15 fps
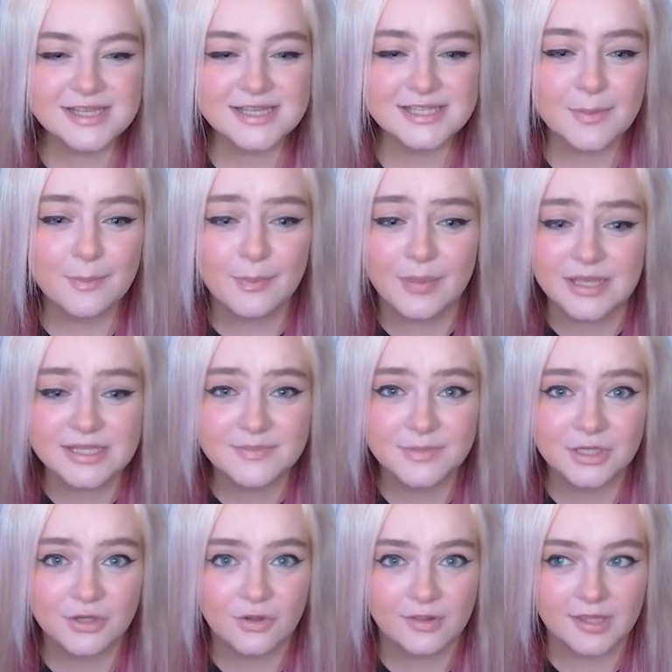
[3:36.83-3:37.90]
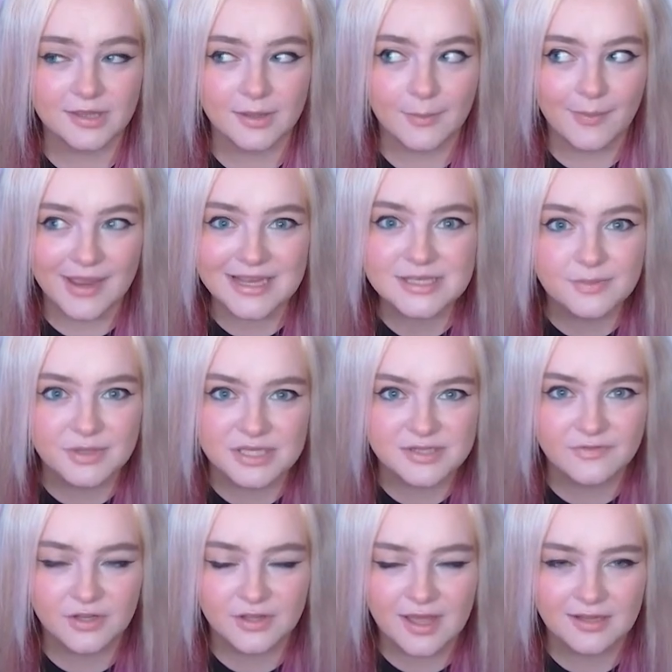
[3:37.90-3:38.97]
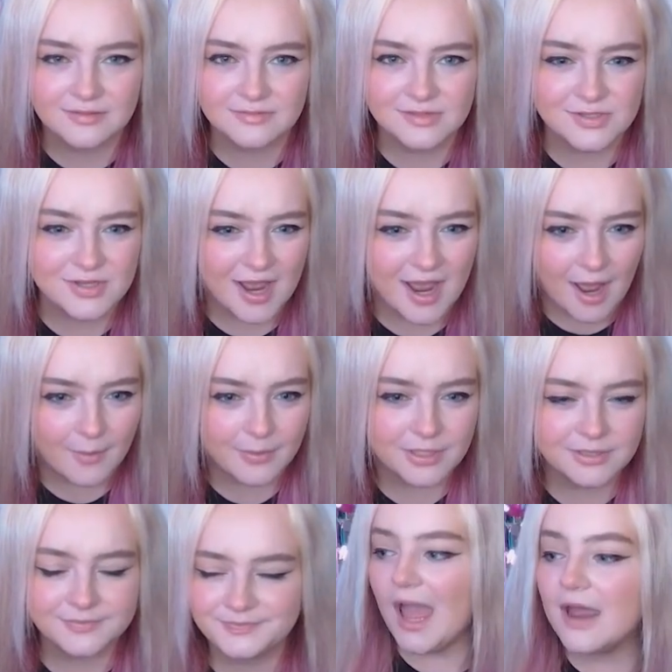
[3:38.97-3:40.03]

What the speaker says: is a basement not like the best place for that to happen?